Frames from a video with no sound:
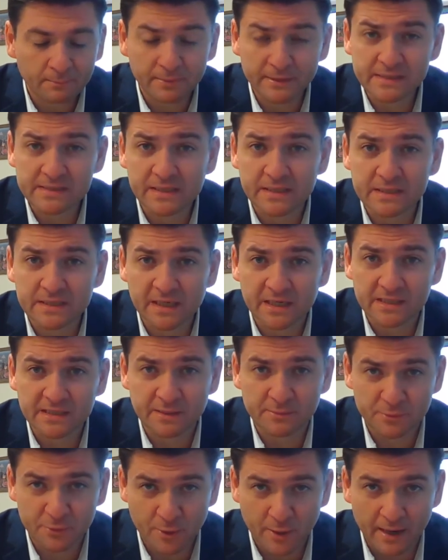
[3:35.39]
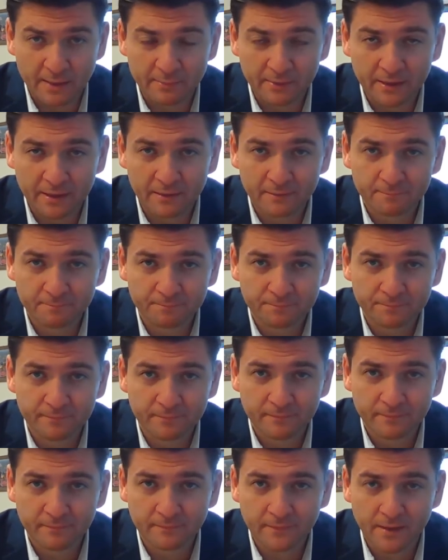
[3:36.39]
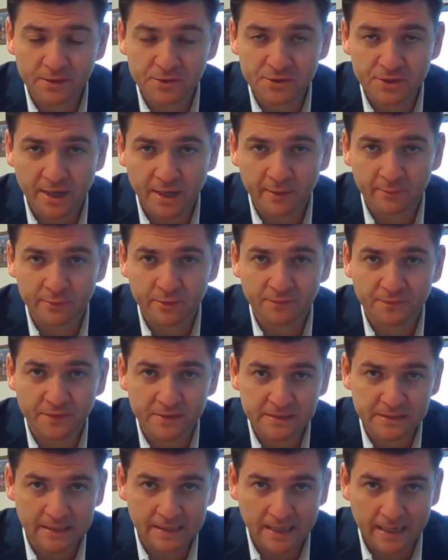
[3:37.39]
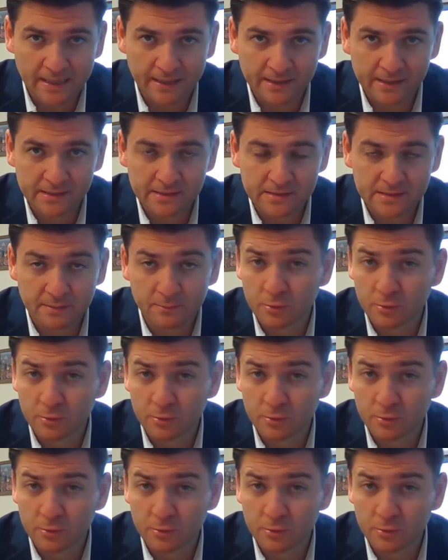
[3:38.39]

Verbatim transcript: please consider subscribing and sharing with your friends and colleagues.